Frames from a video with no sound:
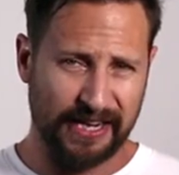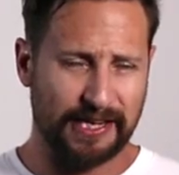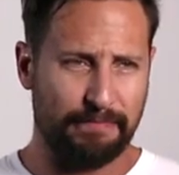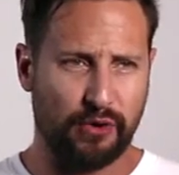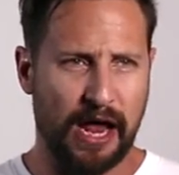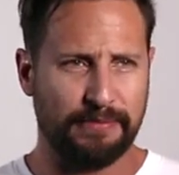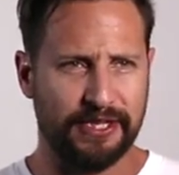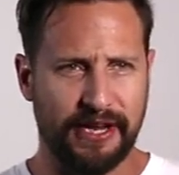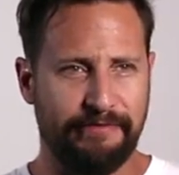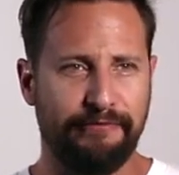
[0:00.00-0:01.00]
except perhaps
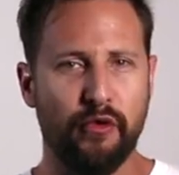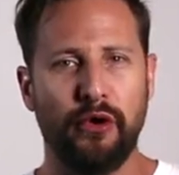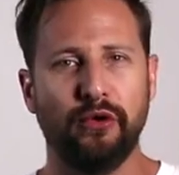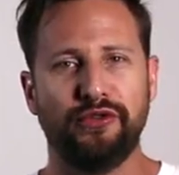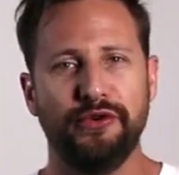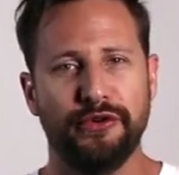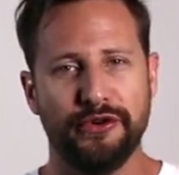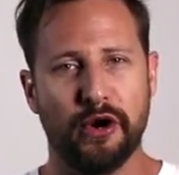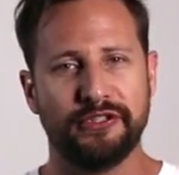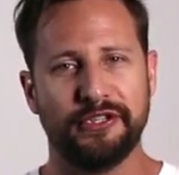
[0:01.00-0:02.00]
as a foil to your
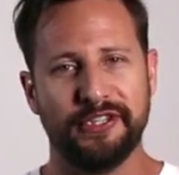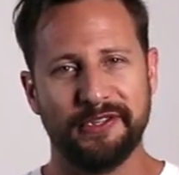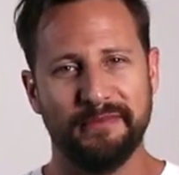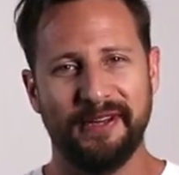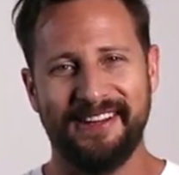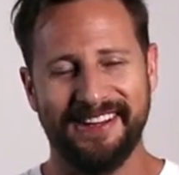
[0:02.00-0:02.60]
narcissism,